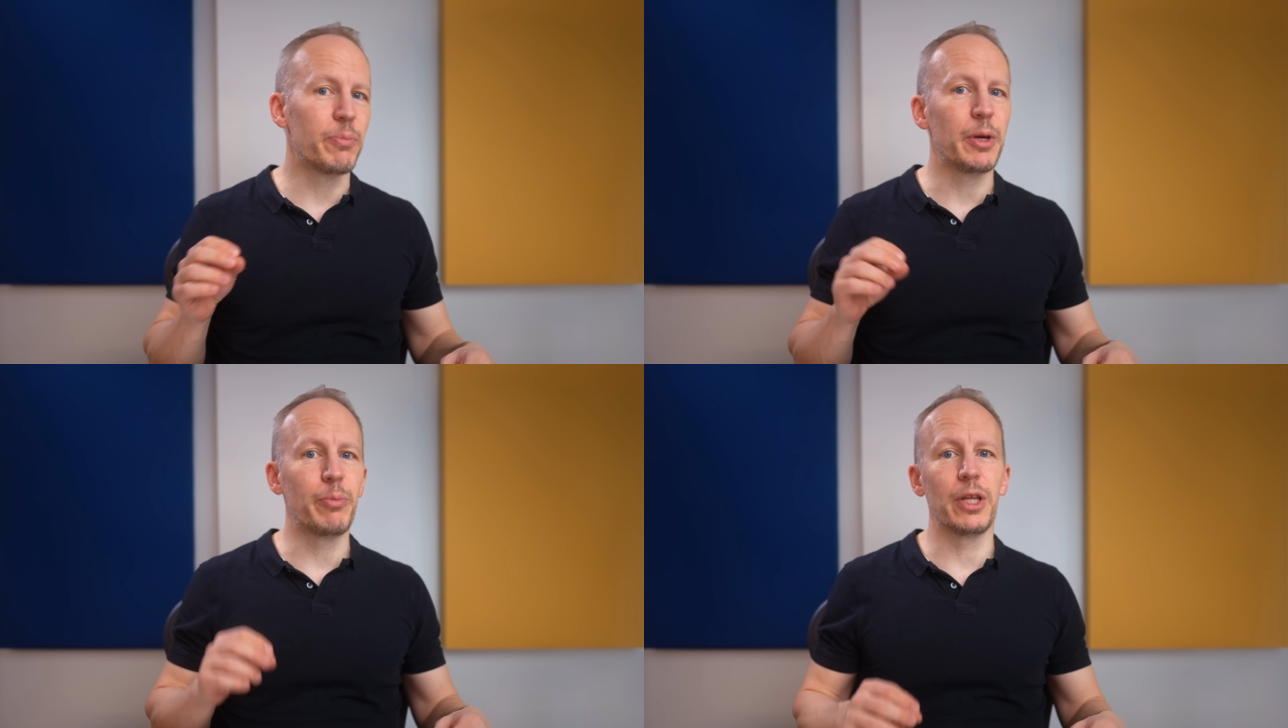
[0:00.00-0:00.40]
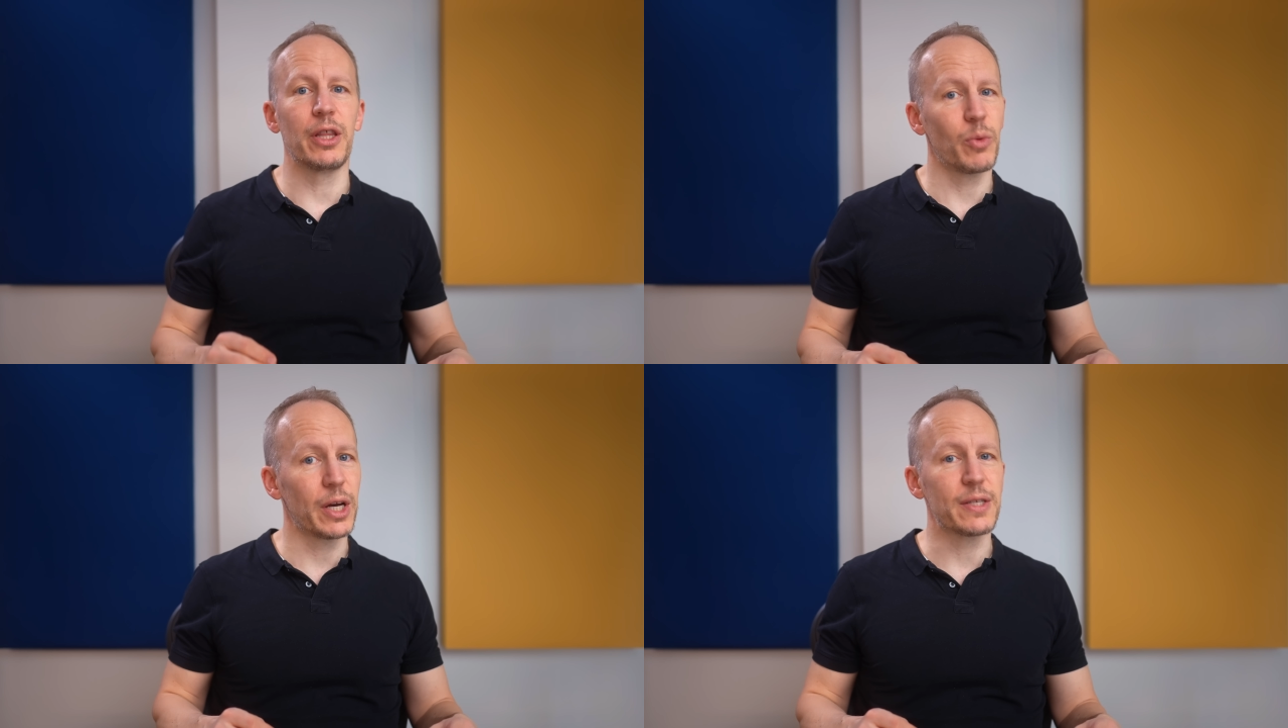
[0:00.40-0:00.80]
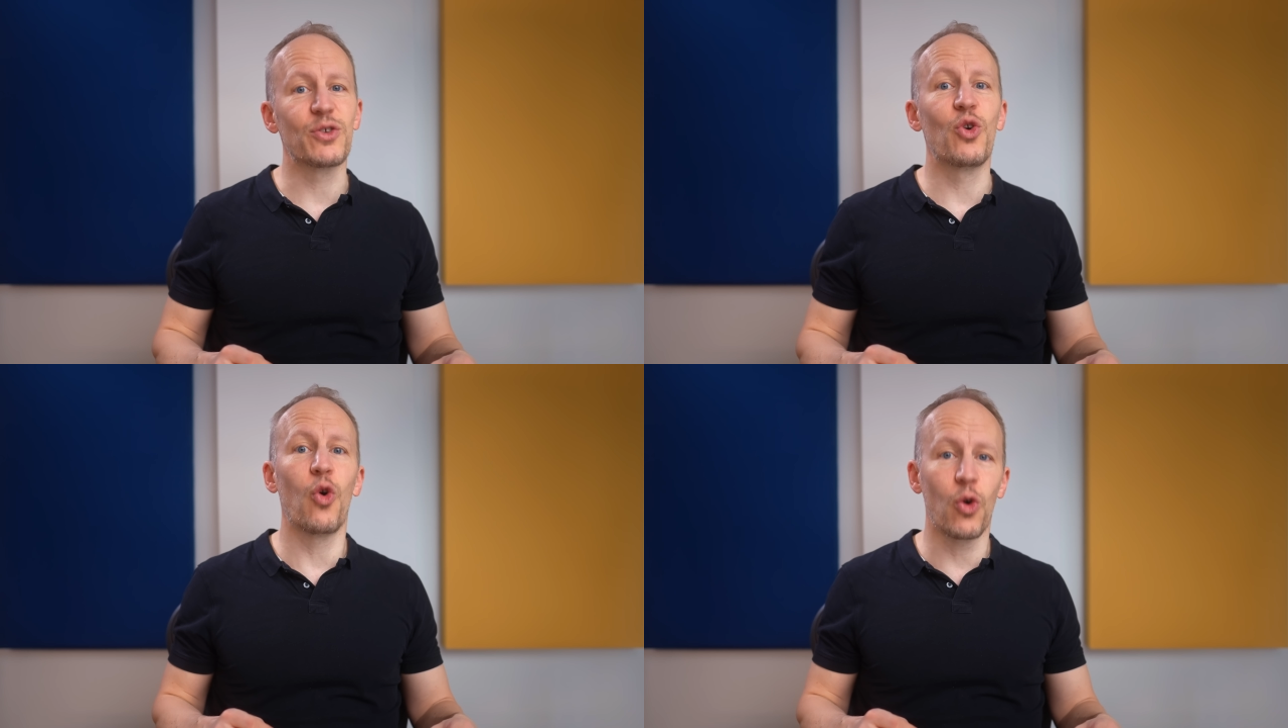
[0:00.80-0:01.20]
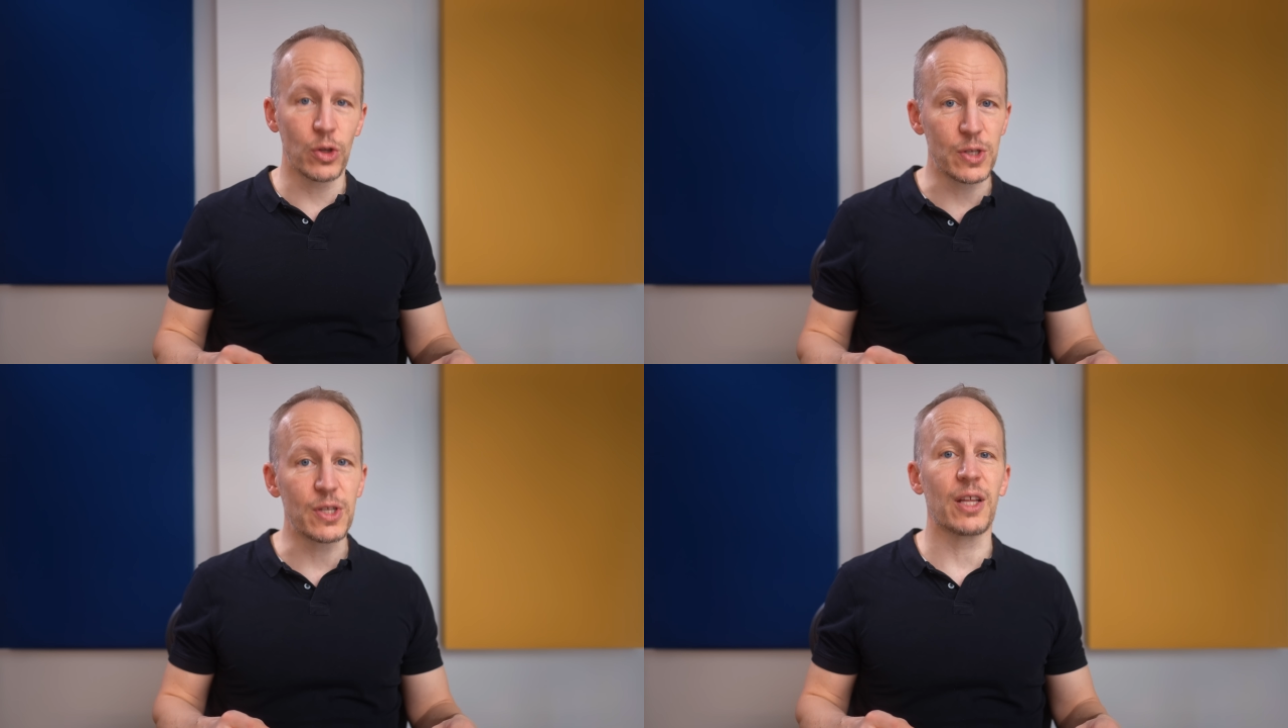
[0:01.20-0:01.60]
people in the West
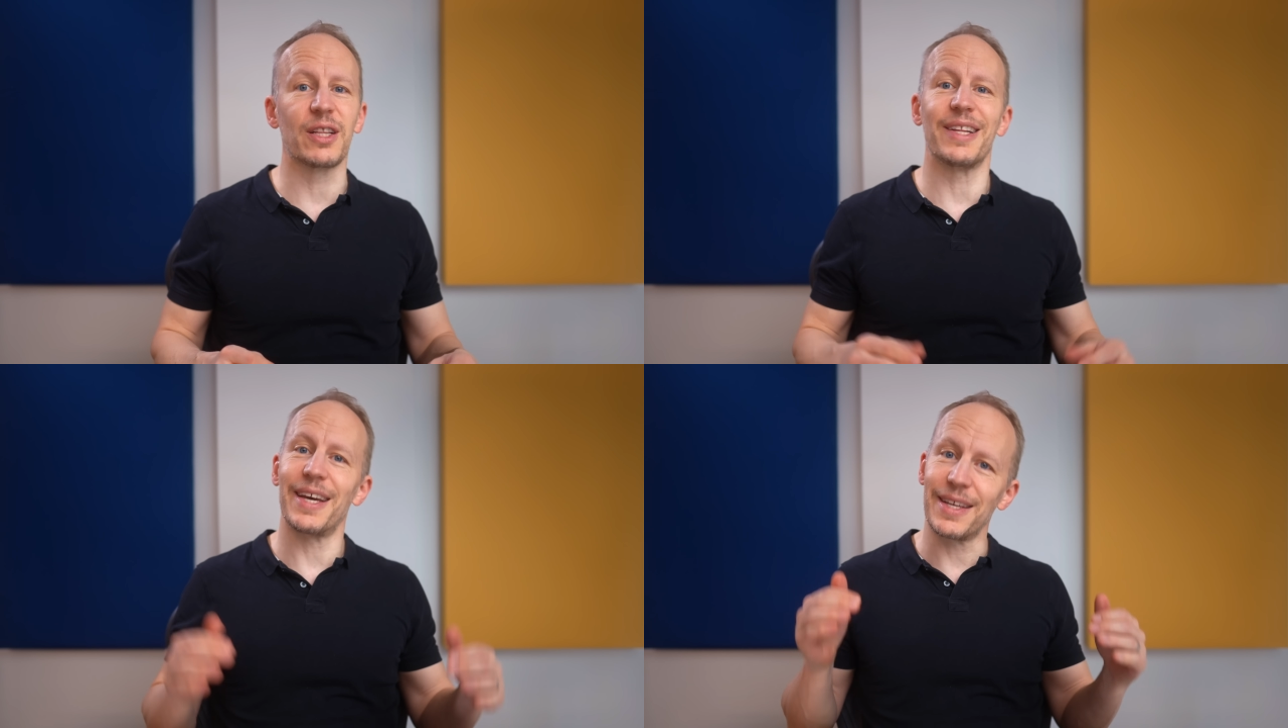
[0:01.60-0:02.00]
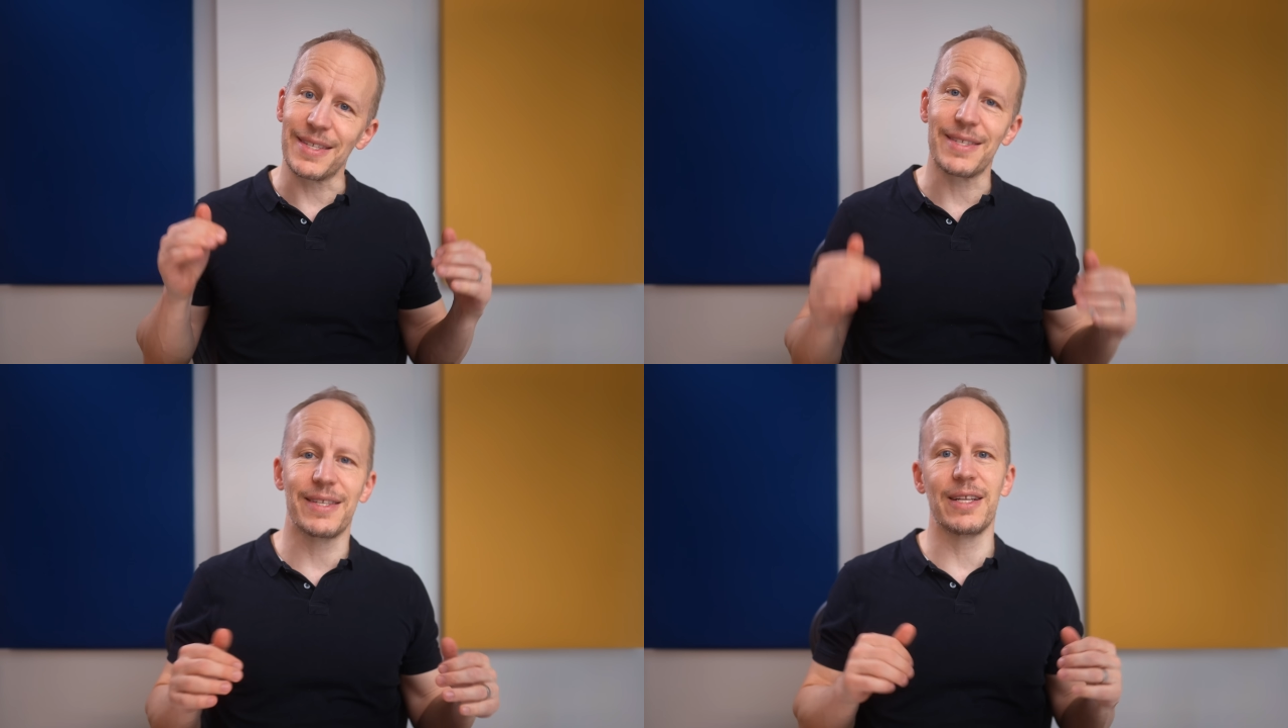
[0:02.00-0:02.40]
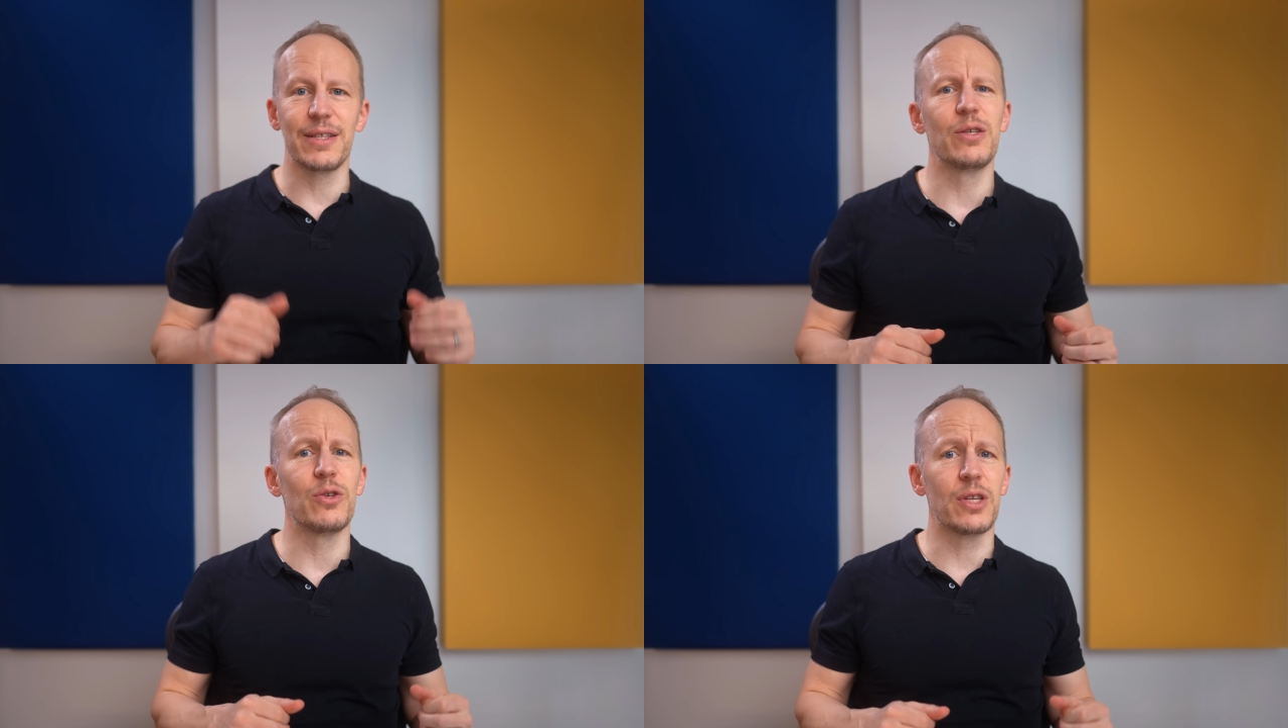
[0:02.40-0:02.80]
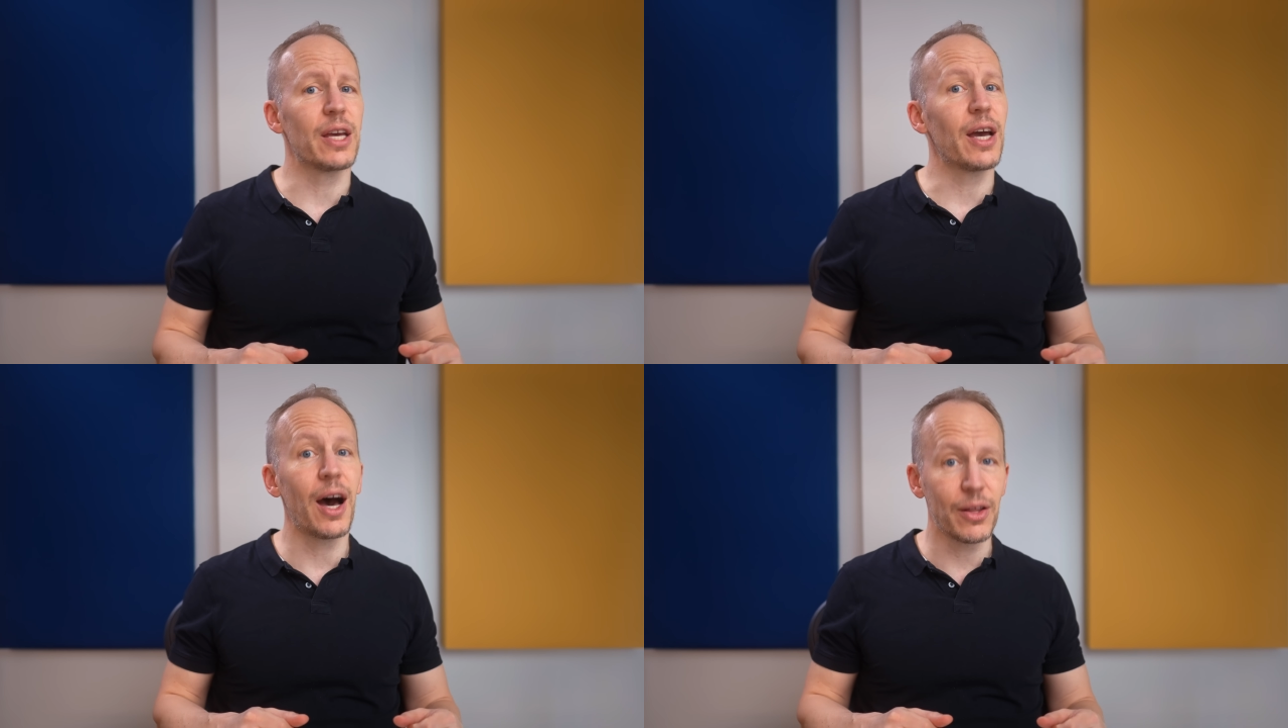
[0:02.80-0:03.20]
constantly and still
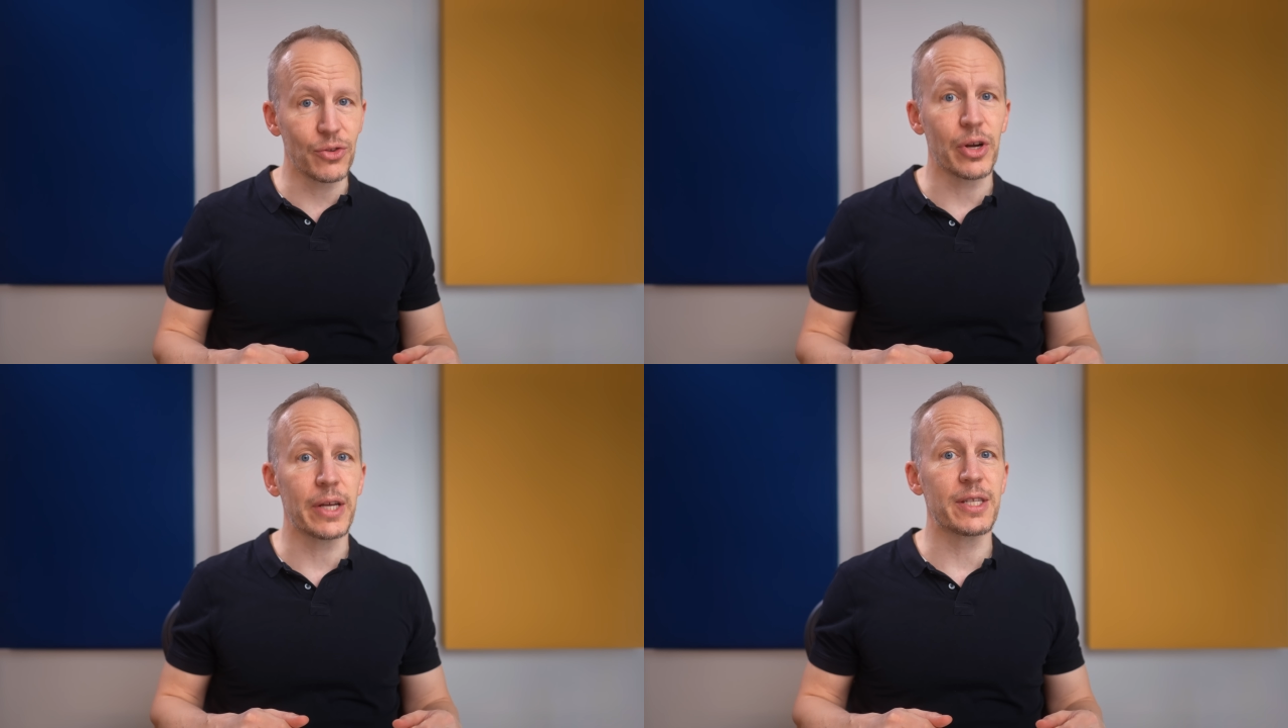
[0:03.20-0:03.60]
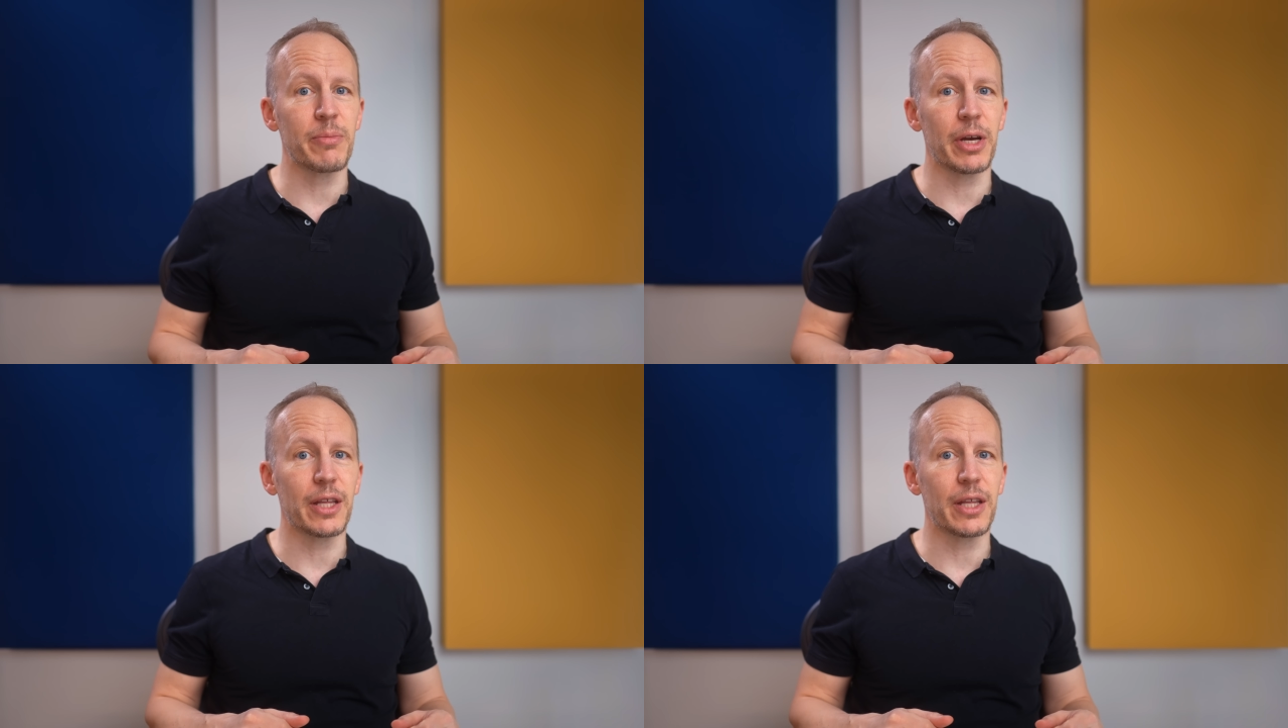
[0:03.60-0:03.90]
today underestimate